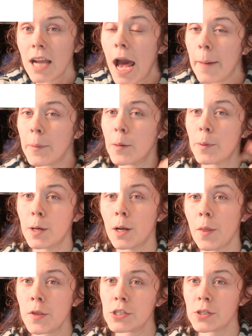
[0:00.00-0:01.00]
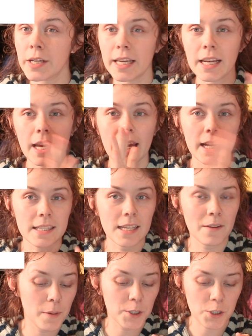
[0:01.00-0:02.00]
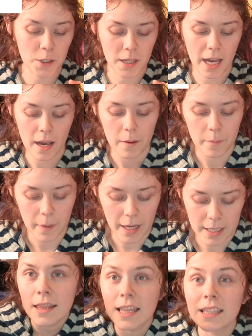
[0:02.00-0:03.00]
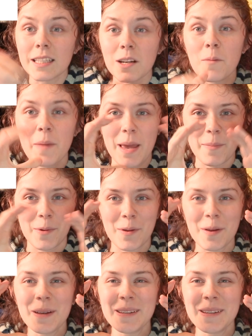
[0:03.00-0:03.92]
I'm gonna put it on the screen in case I butchered that, but the little Mabel